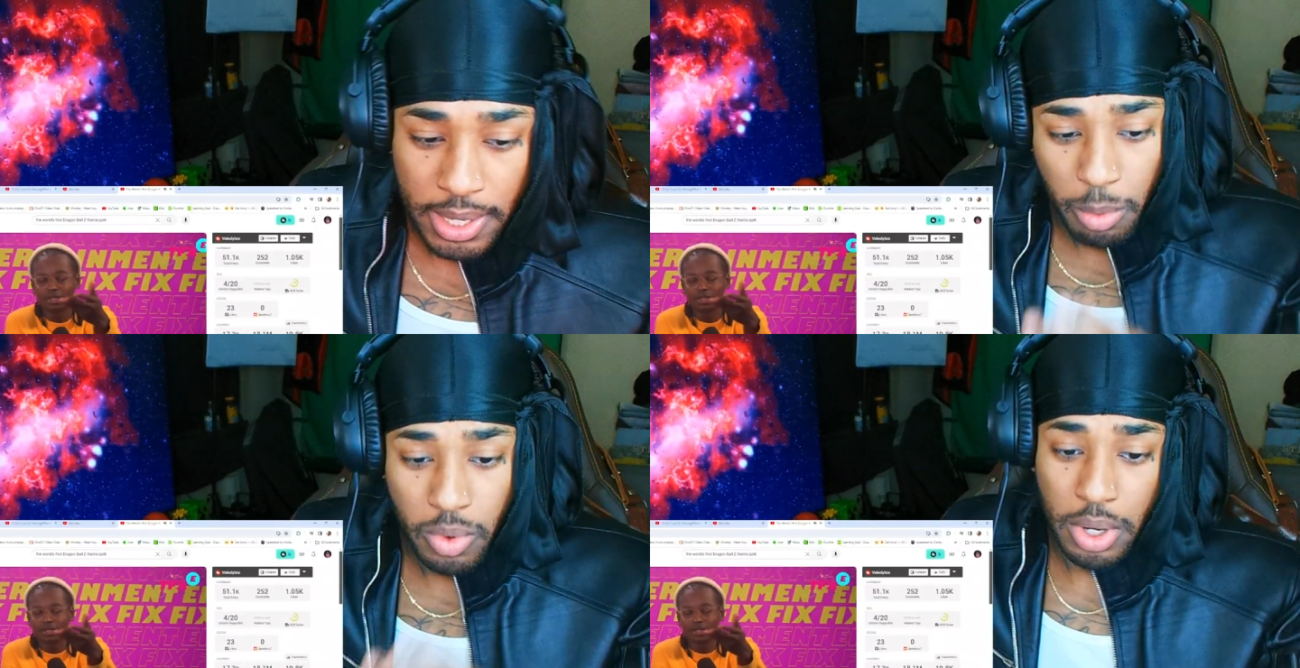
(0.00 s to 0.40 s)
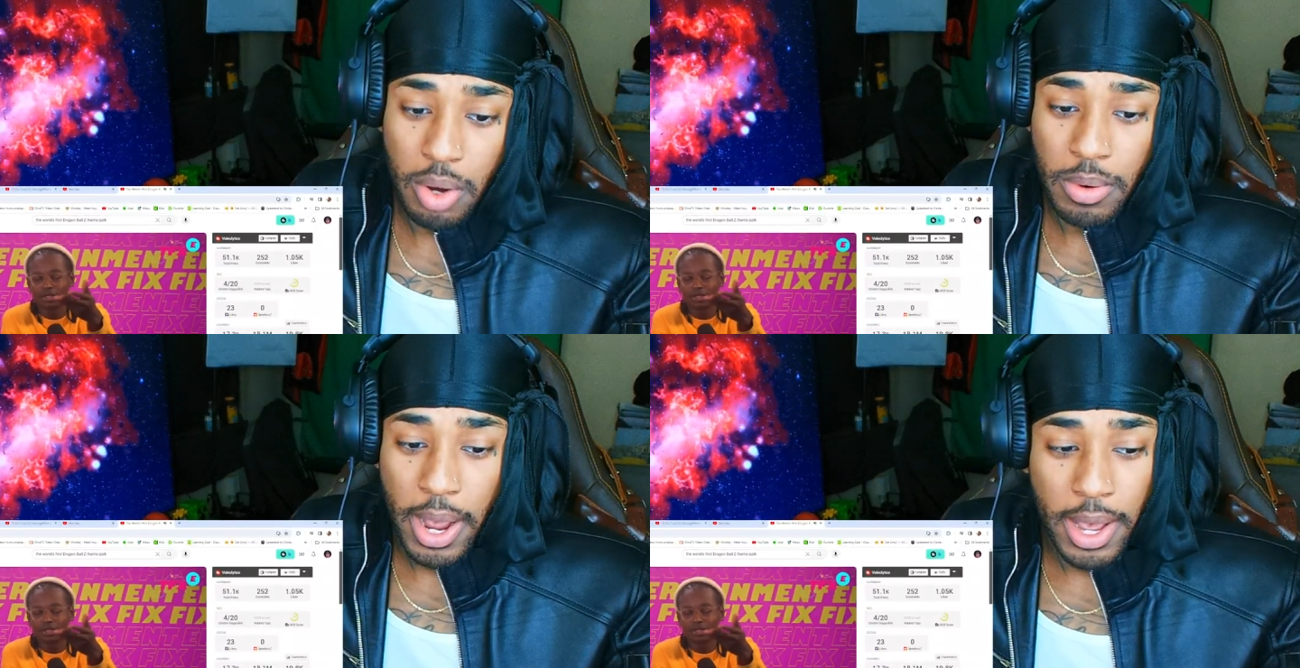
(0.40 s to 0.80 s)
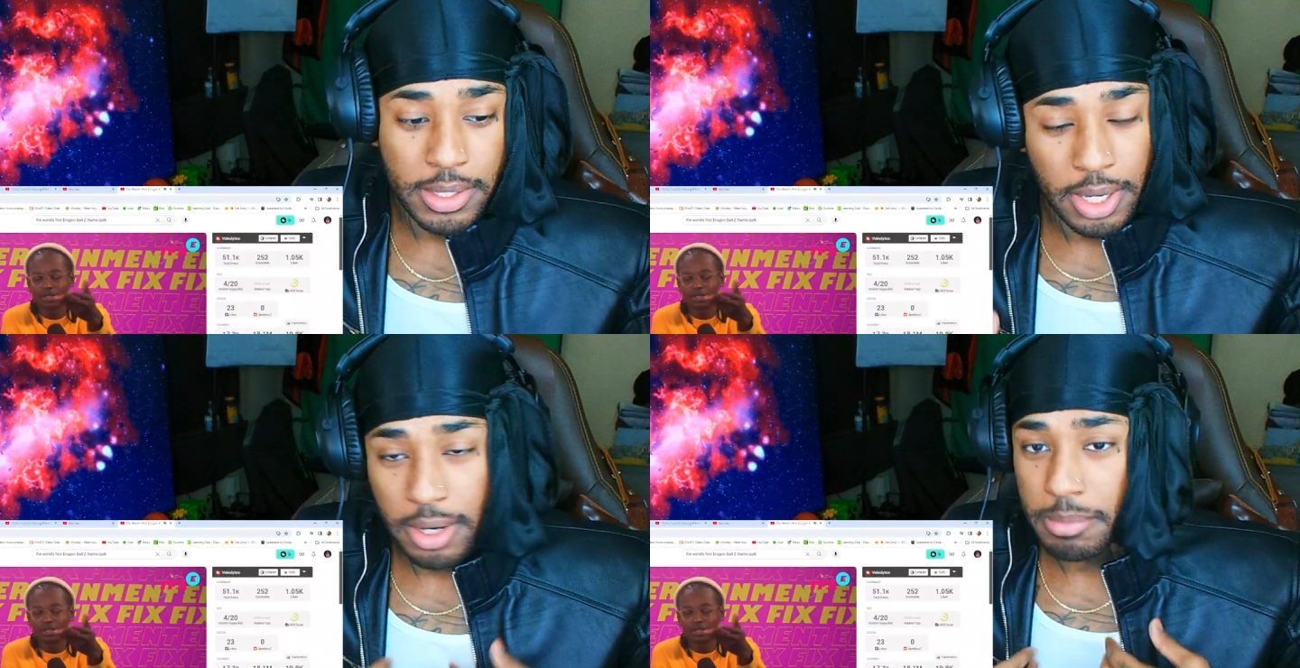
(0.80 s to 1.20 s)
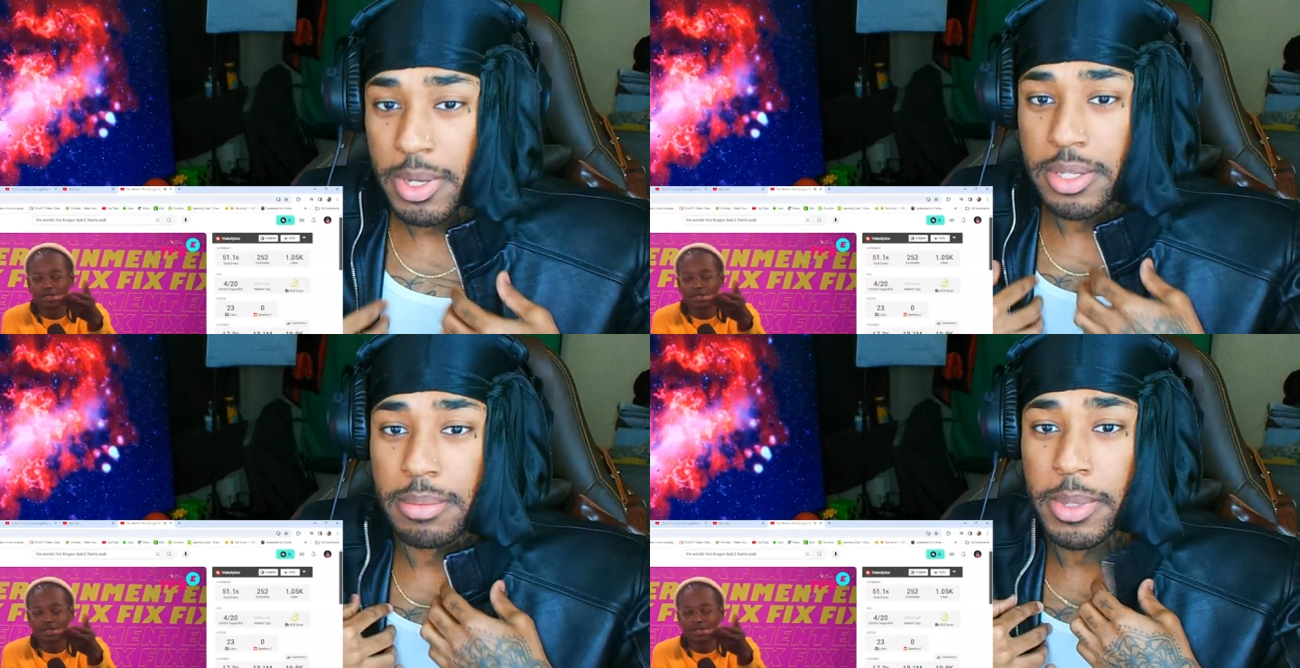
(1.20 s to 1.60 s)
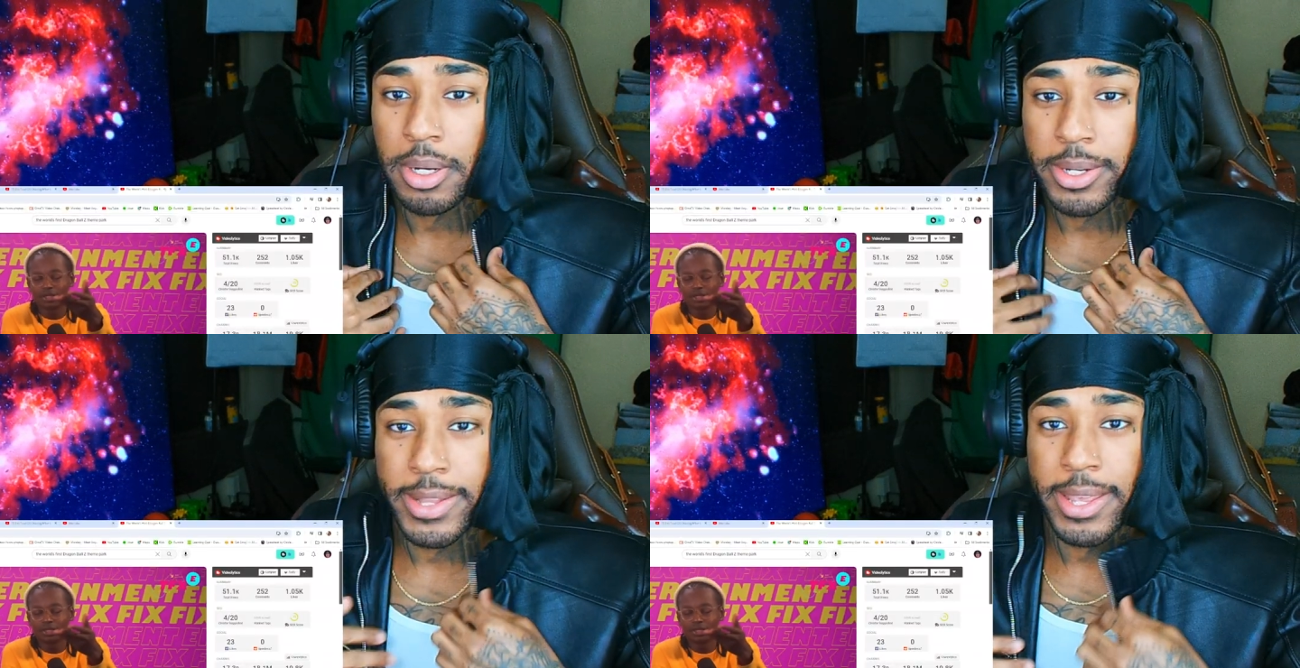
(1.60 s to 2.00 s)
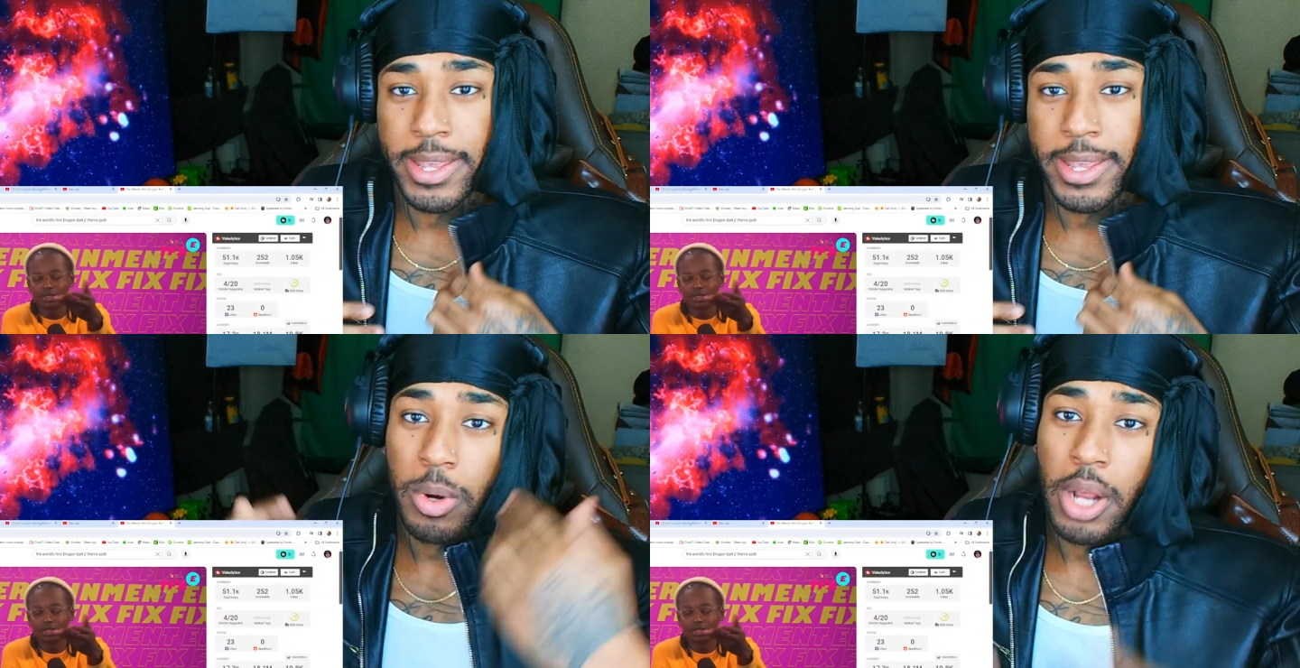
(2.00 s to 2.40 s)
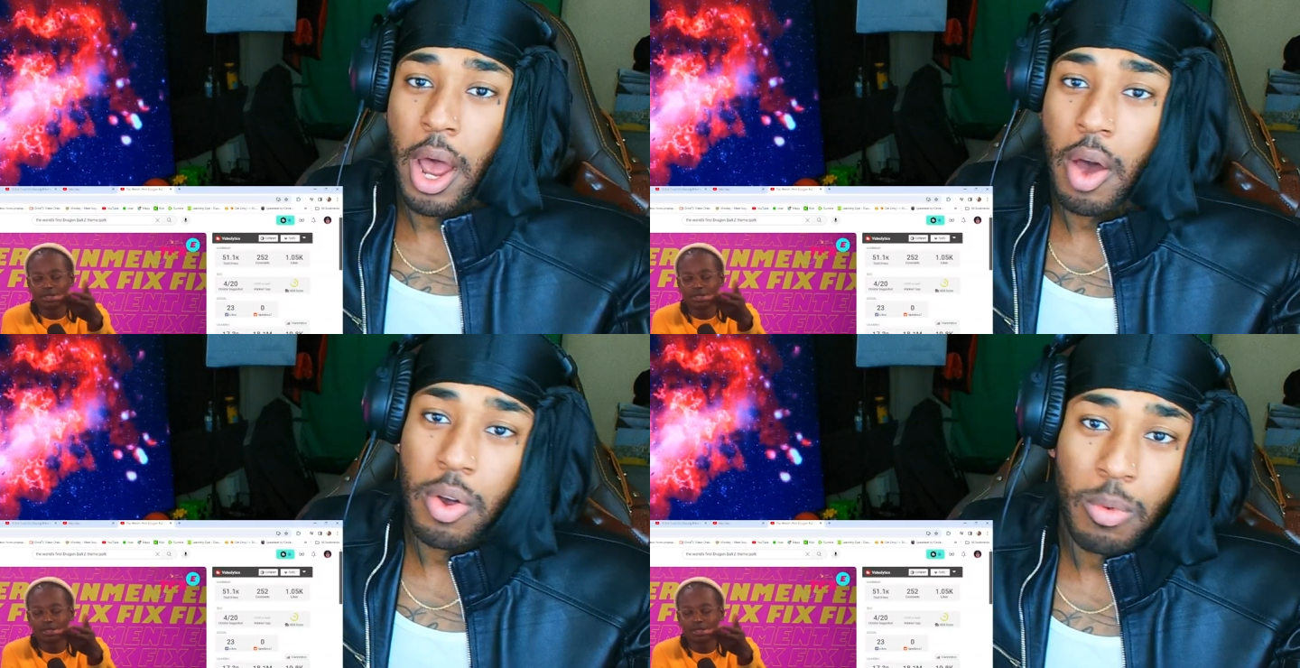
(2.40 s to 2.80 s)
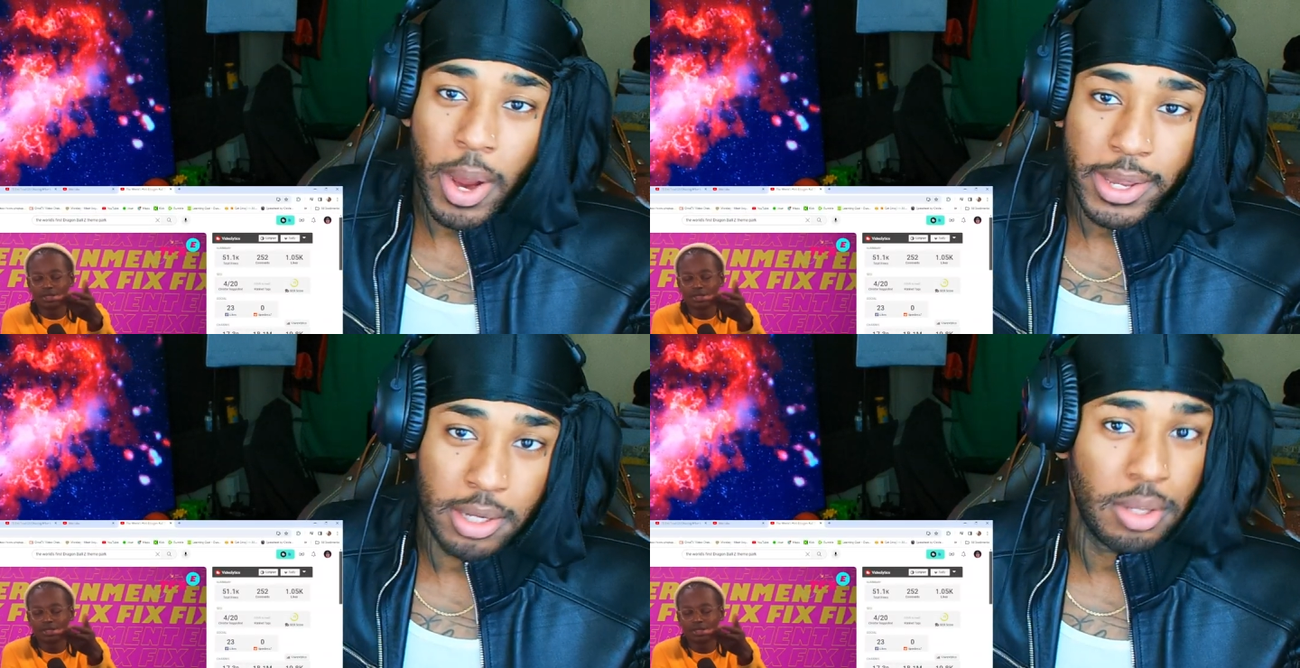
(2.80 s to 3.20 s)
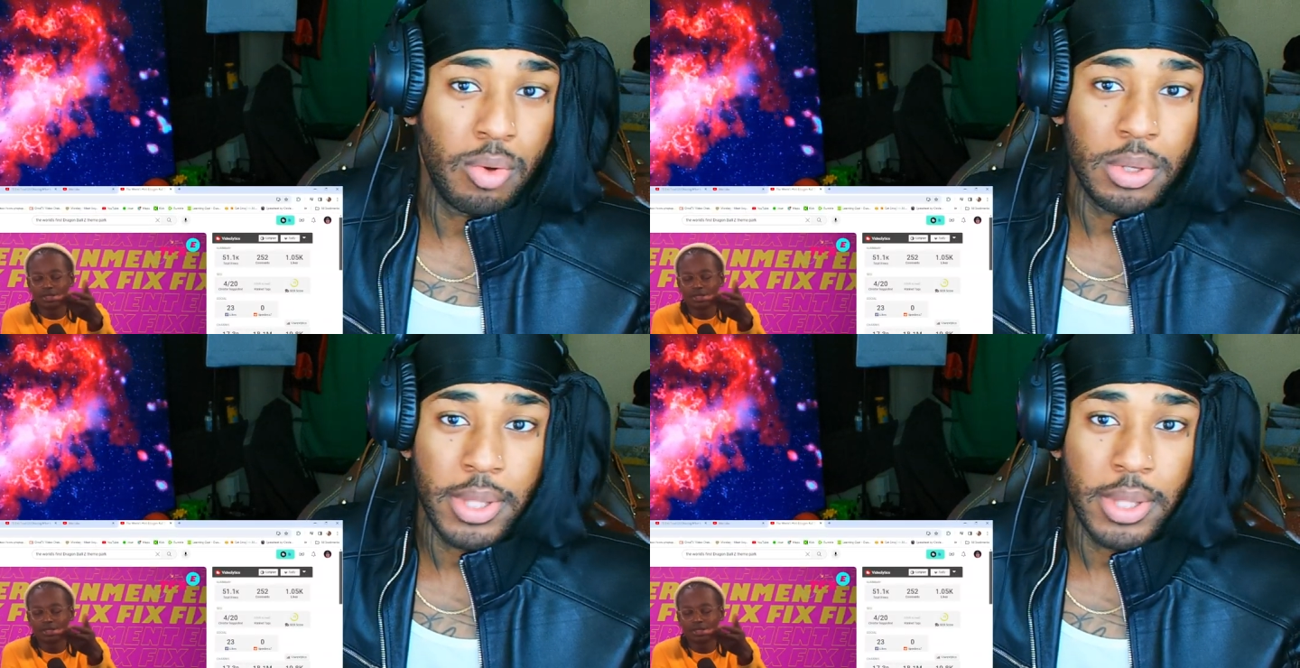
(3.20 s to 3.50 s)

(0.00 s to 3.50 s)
Speaker 1: I will go. I'll turn Muslim and everything. I'll wear the all-white cloak